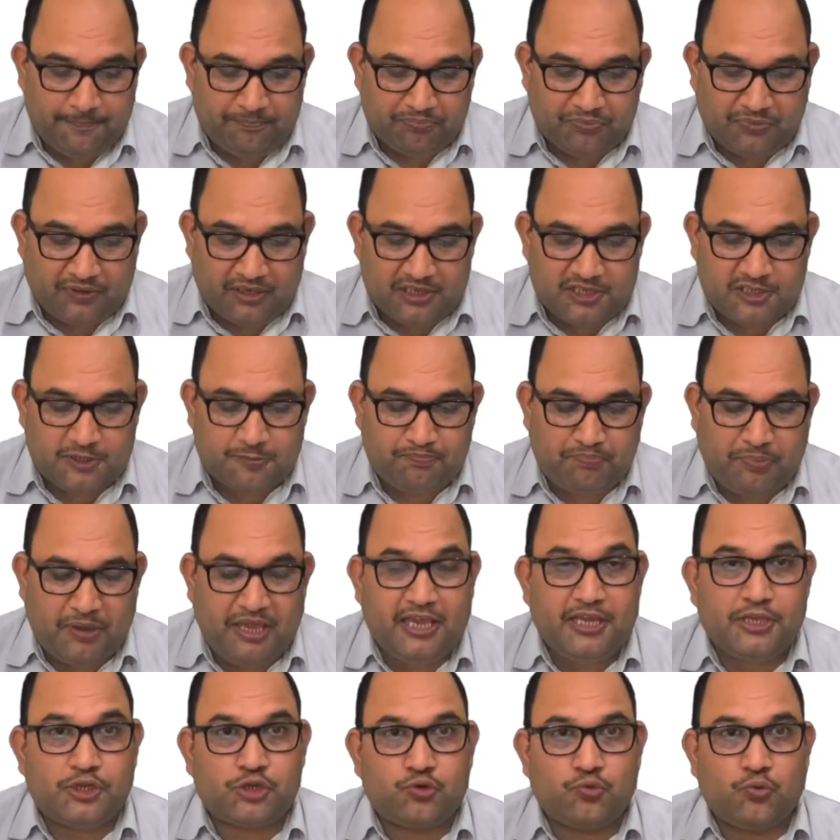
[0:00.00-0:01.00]

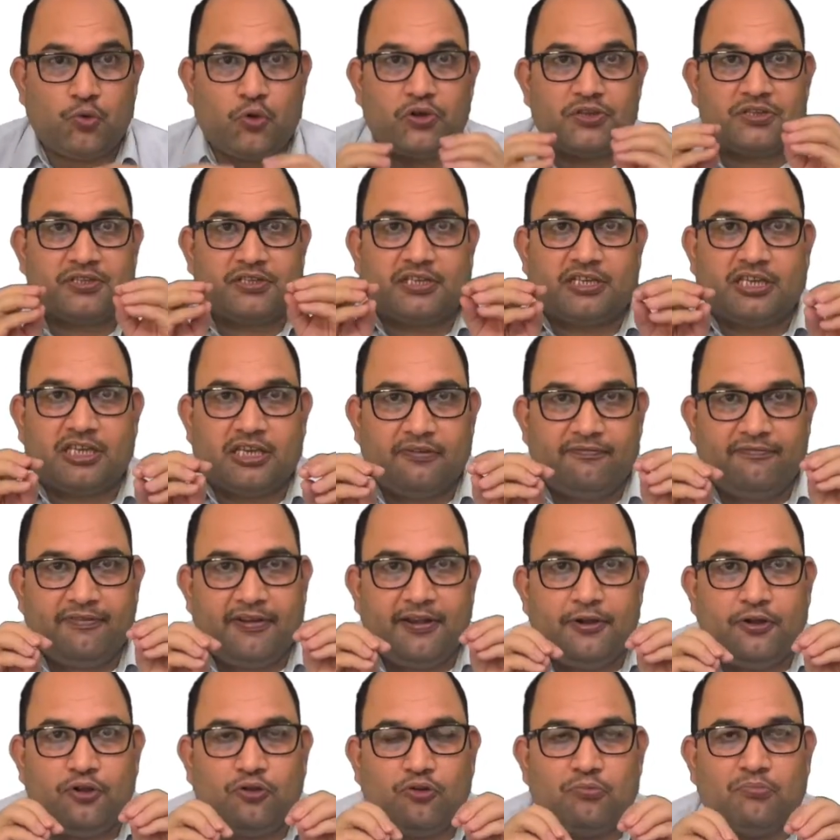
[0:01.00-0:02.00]
speech was
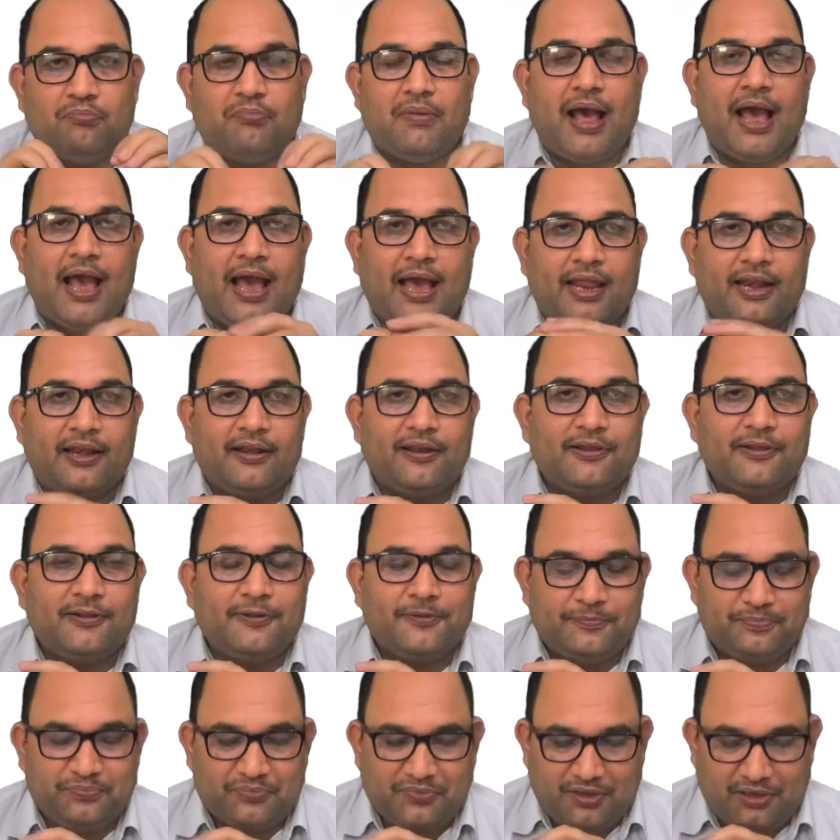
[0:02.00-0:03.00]
given to man
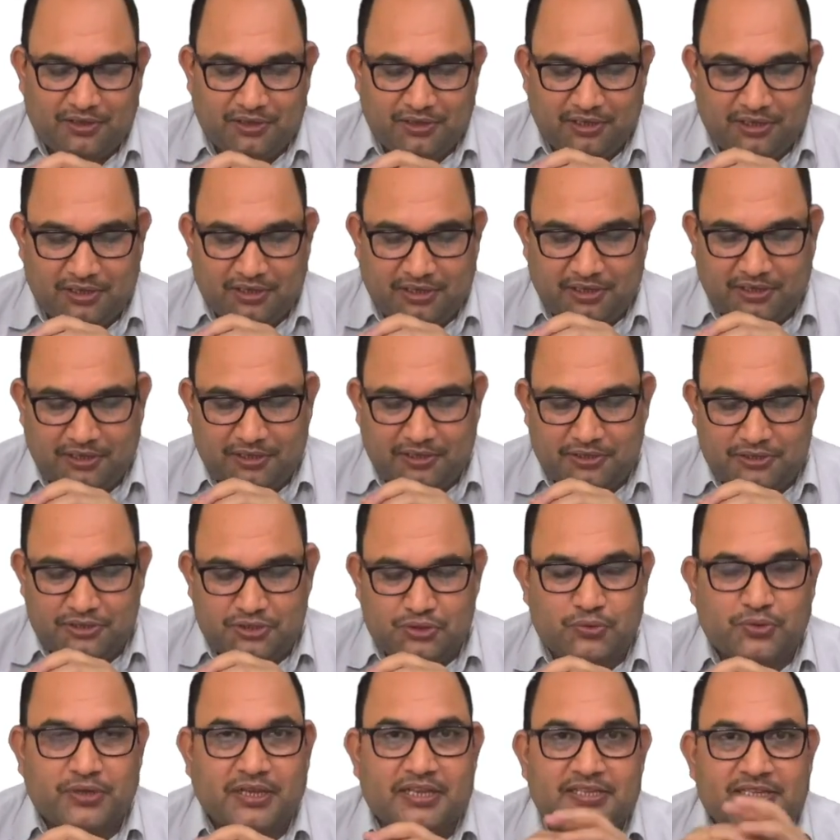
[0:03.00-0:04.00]

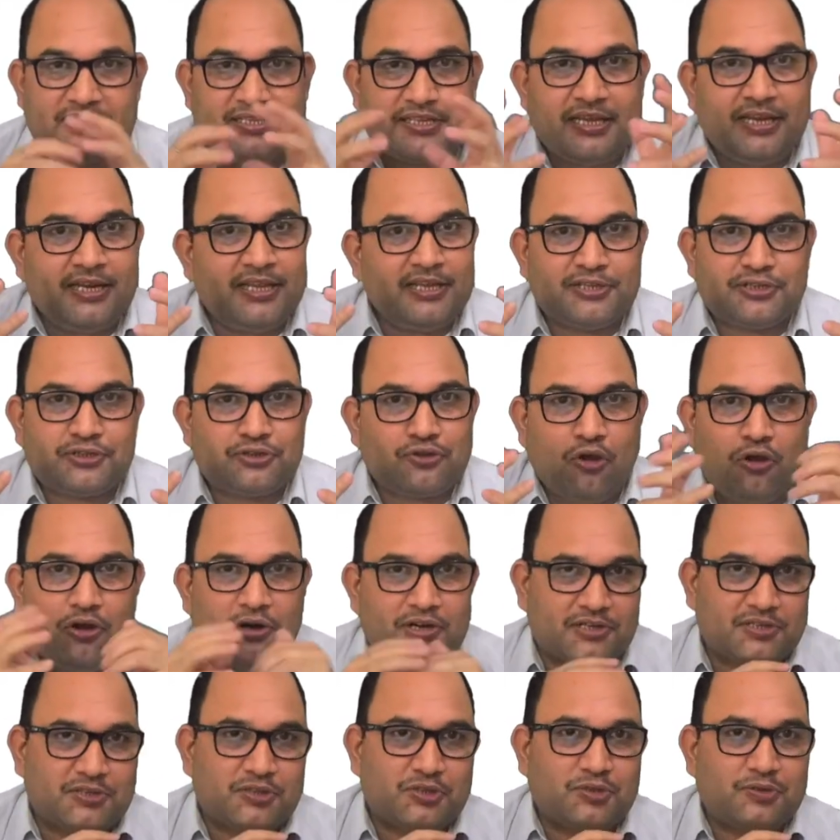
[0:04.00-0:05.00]
to conceal his
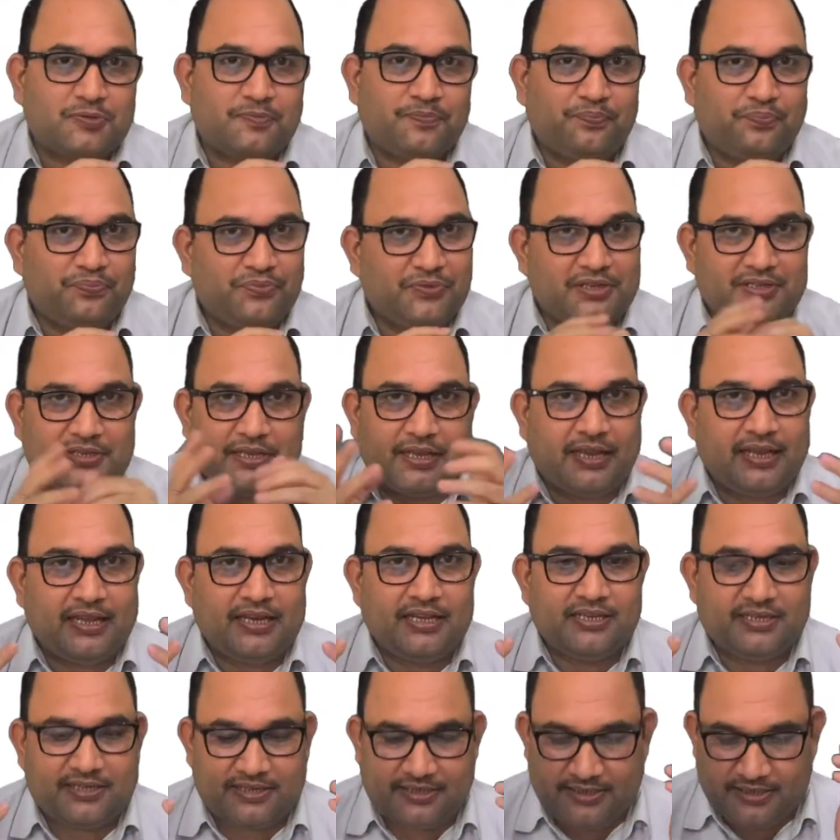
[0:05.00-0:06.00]
thoughts. This again
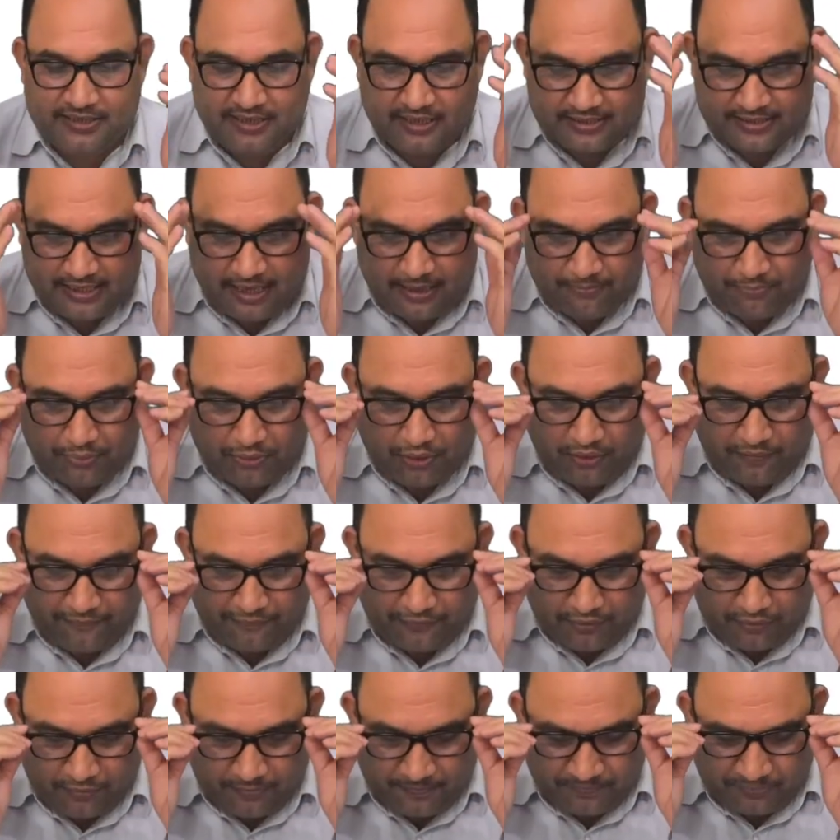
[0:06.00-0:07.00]
is example of
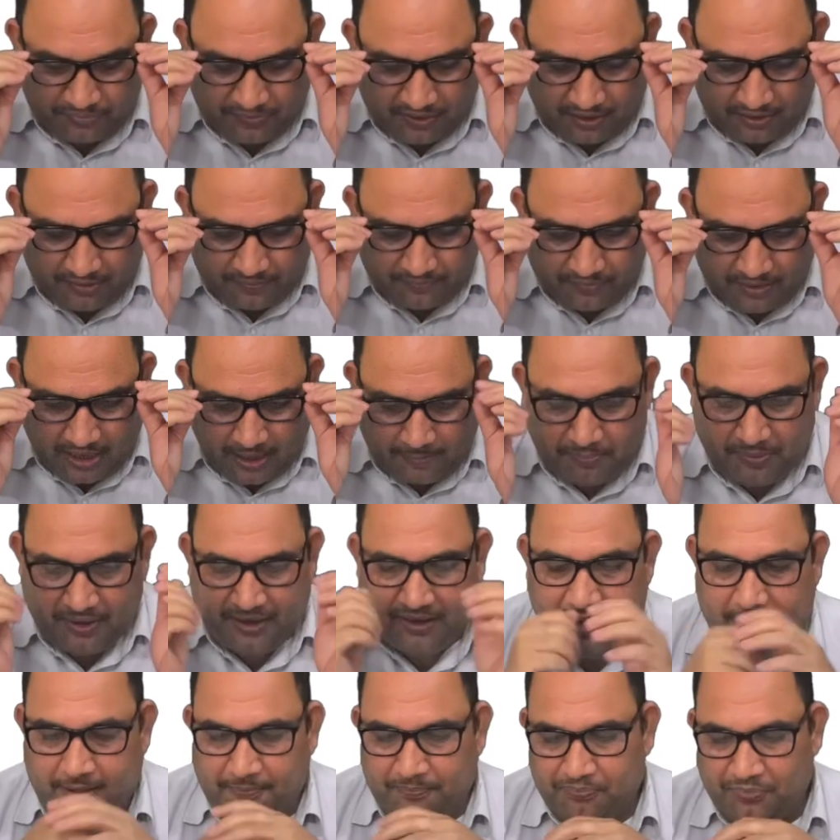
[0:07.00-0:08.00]

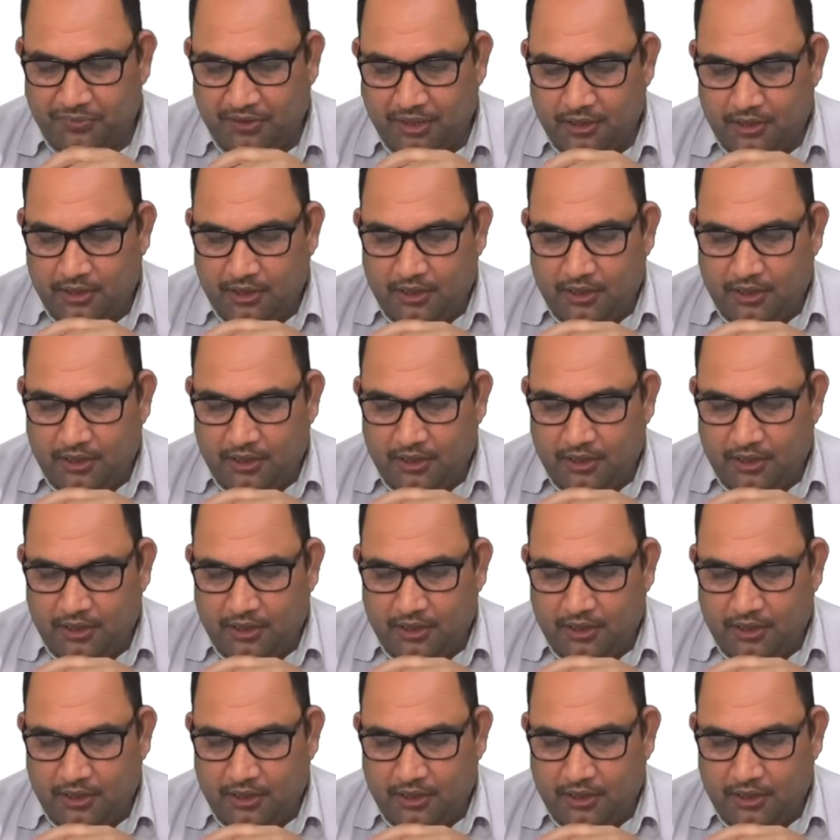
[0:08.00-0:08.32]
epigram.